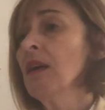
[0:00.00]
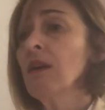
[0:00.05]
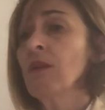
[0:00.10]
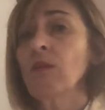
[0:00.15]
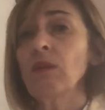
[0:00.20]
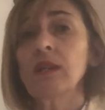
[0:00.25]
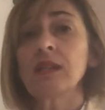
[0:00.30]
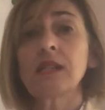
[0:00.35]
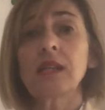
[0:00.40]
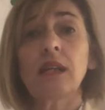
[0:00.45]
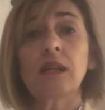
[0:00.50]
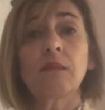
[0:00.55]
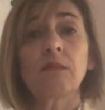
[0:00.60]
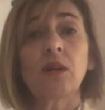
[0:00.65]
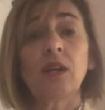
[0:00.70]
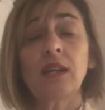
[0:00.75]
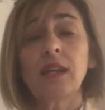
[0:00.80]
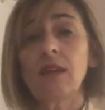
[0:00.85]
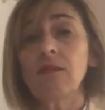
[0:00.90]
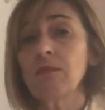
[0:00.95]
one day you
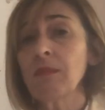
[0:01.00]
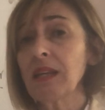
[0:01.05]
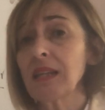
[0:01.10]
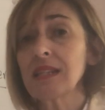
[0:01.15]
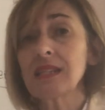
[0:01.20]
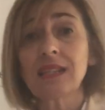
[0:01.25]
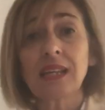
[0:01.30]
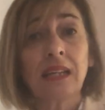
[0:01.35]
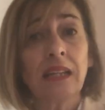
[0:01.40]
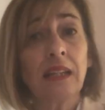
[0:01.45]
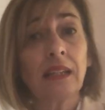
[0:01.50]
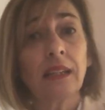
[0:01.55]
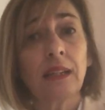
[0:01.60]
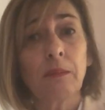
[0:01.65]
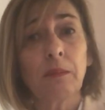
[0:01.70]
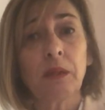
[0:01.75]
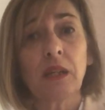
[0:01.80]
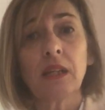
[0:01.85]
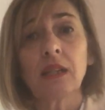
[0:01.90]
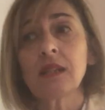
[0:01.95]
might have magazine
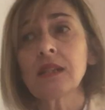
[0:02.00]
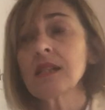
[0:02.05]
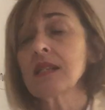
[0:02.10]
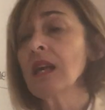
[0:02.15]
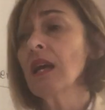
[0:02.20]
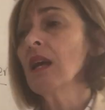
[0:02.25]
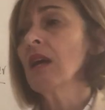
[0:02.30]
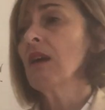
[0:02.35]
clippings,